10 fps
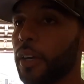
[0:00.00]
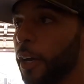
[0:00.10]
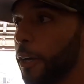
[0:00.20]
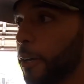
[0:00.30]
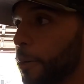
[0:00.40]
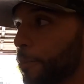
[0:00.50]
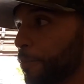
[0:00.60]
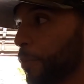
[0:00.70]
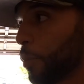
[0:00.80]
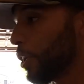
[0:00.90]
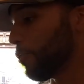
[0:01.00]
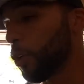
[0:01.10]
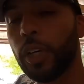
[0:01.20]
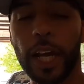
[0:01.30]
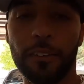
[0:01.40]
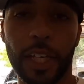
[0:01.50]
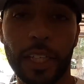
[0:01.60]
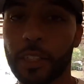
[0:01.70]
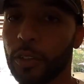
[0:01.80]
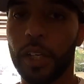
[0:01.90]
But if you don't have that,
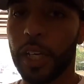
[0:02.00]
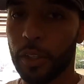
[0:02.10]
that's okay.